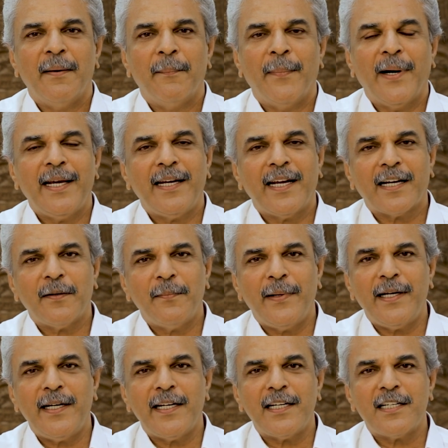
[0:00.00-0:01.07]
My
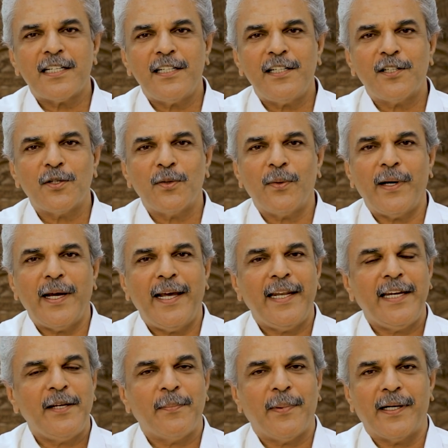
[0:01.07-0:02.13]
recommendation to
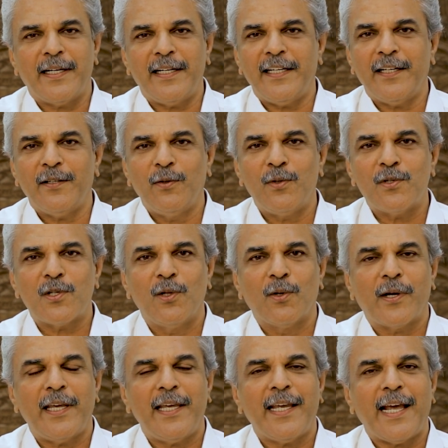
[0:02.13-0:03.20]
anybody who's
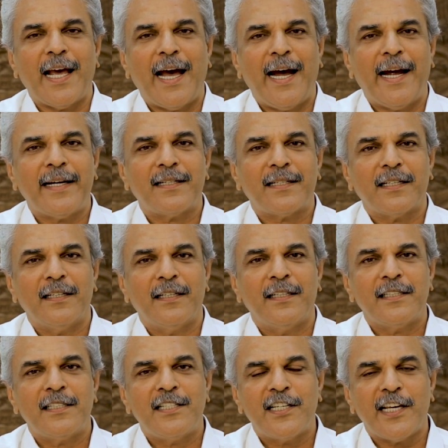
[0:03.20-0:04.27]
looking at
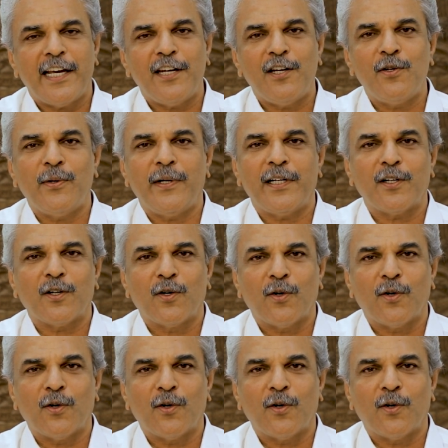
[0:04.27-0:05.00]
a genuine